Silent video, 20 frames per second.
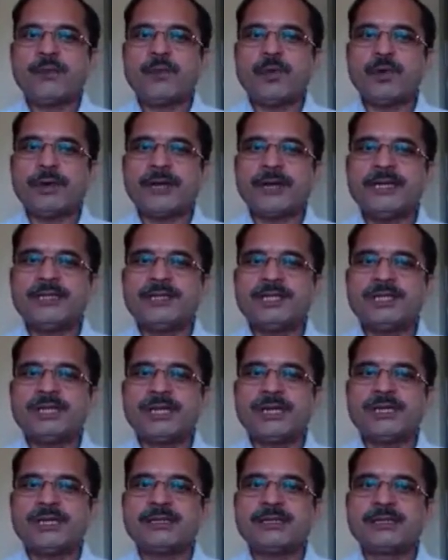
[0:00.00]
we are going to
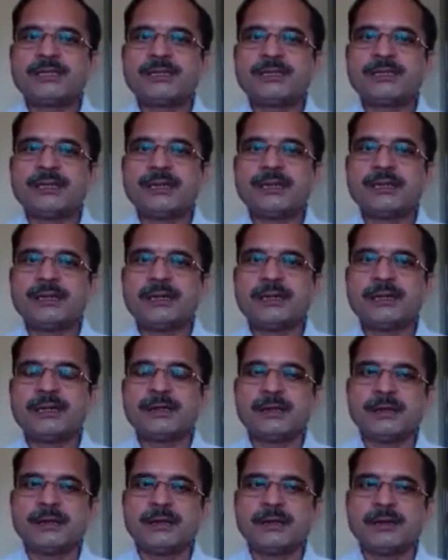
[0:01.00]
measure with our
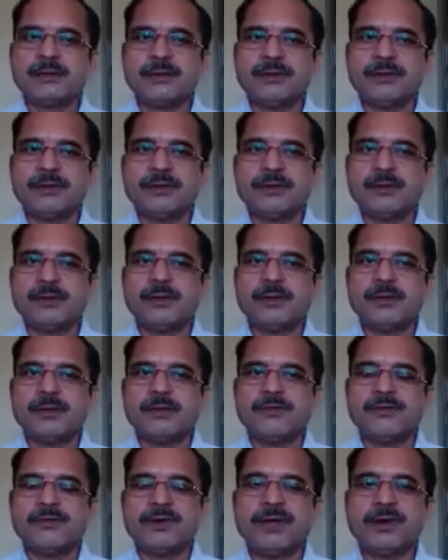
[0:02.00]
electrodes
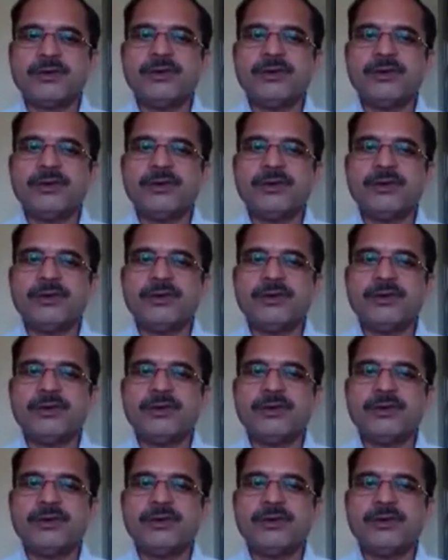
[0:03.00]
are